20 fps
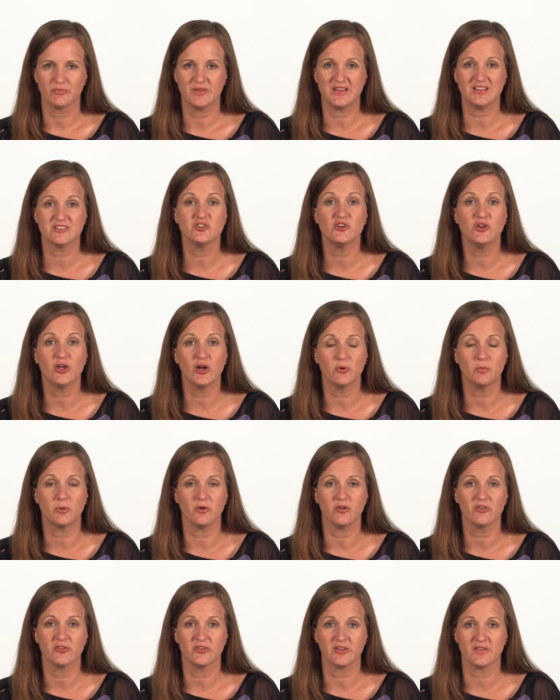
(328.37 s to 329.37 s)
these
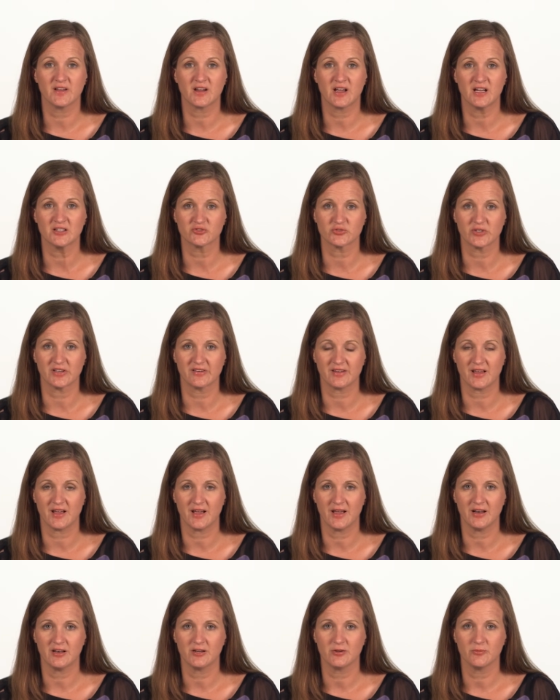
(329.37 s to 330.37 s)
nobles in the
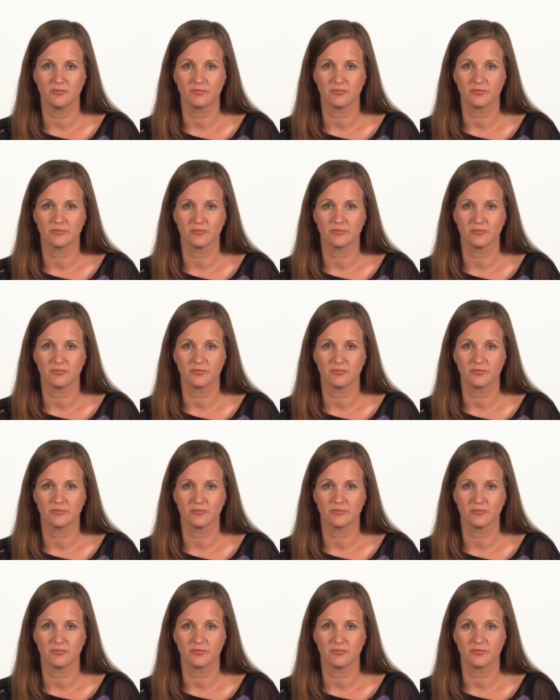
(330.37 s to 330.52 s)
countryside,